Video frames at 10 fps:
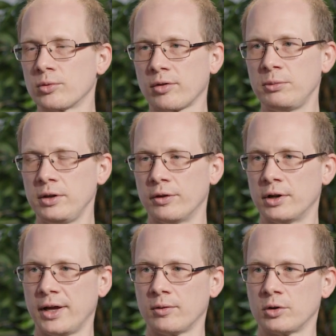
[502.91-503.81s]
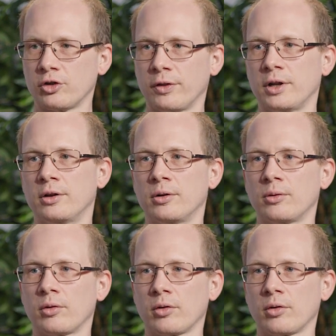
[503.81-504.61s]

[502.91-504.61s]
speak the language that a